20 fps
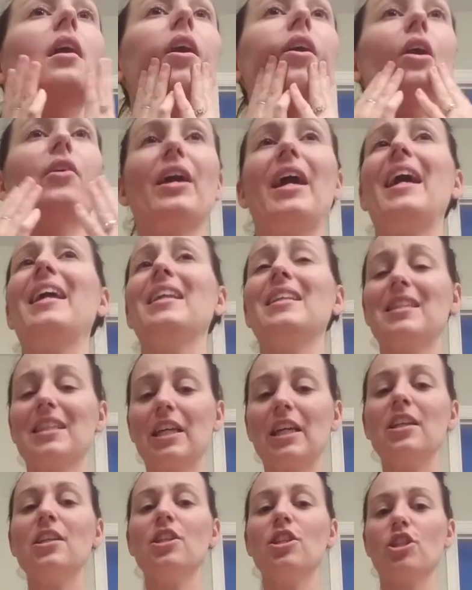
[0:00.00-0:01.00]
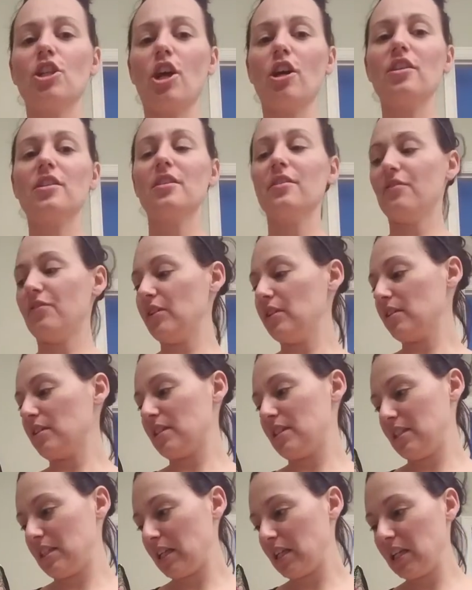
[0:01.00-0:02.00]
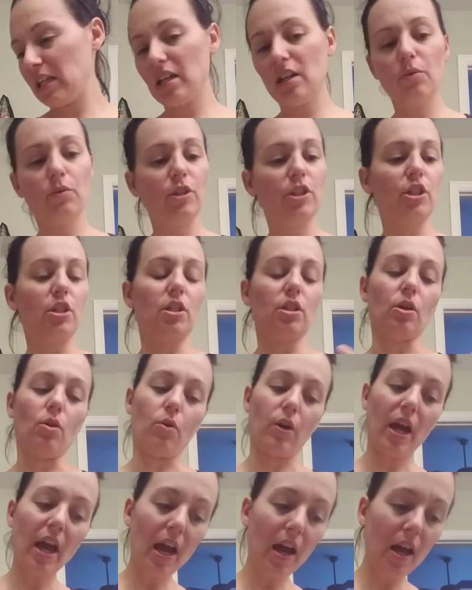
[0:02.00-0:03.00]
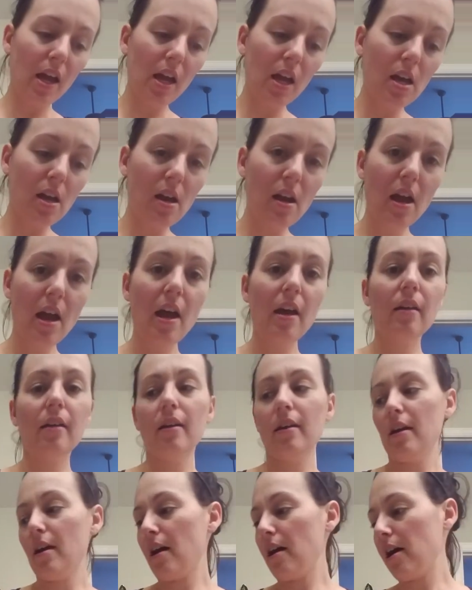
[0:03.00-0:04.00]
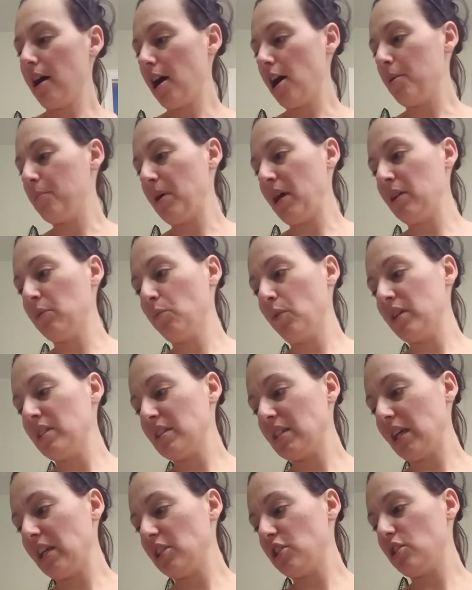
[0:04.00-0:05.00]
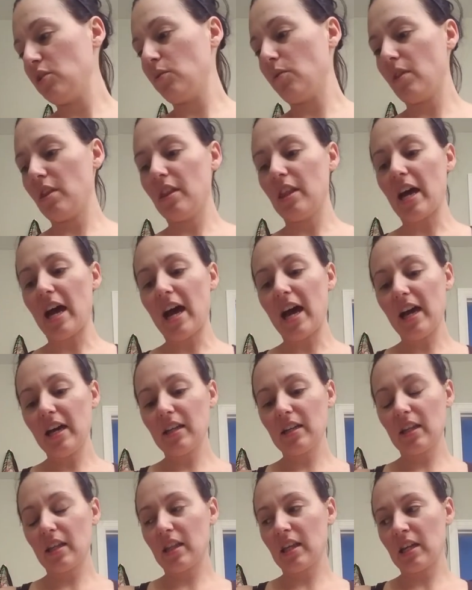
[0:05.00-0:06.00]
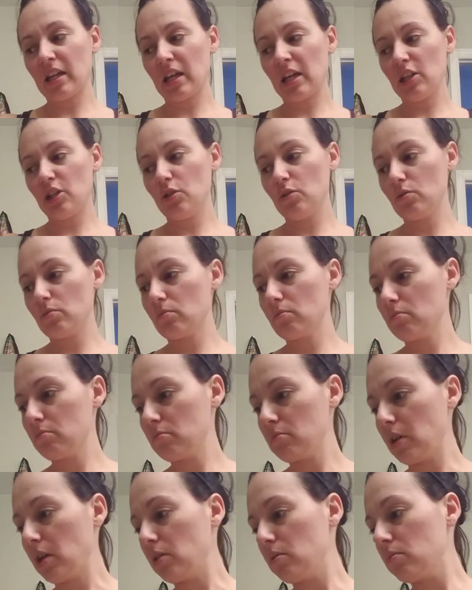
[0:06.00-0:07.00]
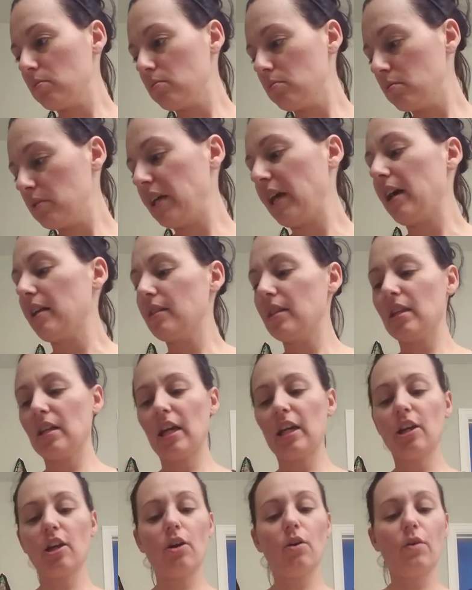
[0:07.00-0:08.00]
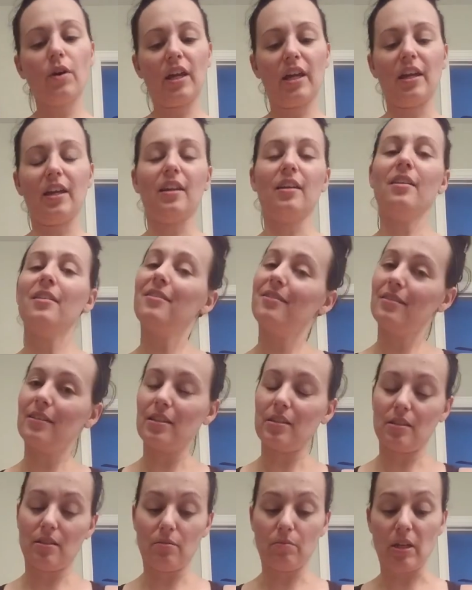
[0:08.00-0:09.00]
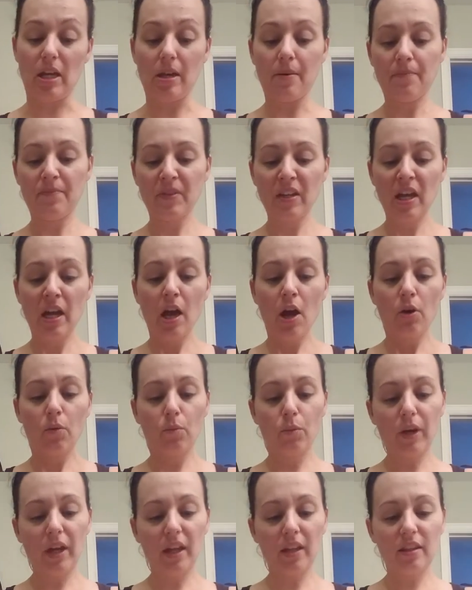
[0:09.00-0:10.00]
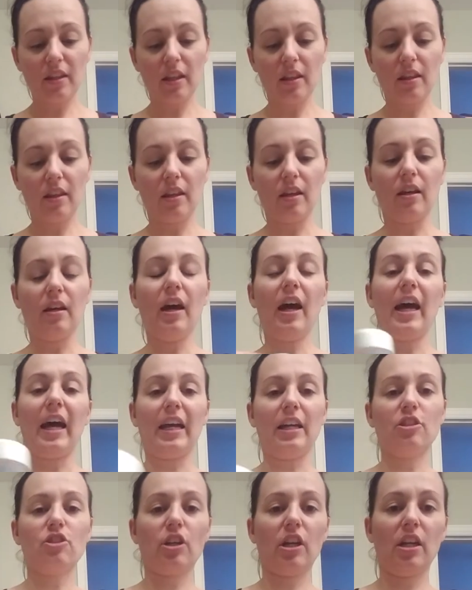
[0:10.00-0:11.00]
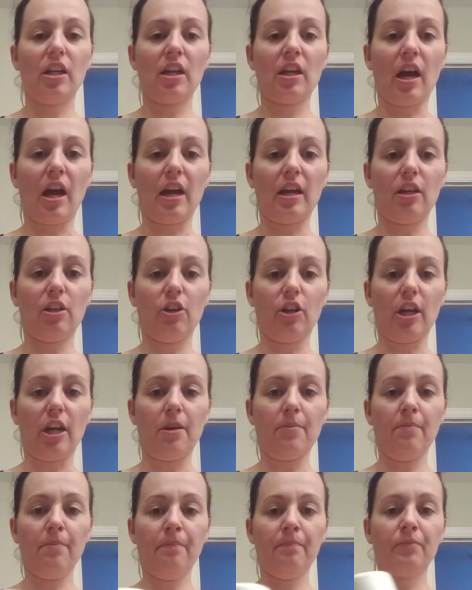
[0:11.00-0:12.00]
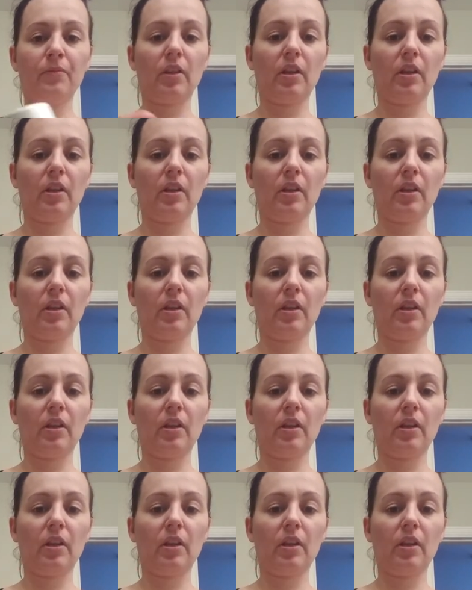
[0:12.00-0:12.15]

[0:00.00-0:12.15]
Okay, and it's going to start to feel sticky, which is okay. And once I do that, then then I go in, this is me, with the Hydrating Eye Cream.